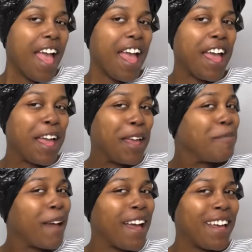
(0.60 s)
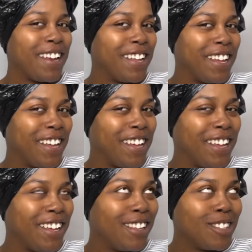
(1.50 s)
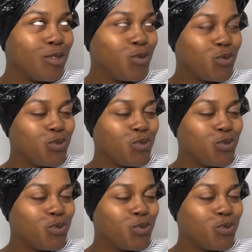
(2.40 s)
Hey, my honeys.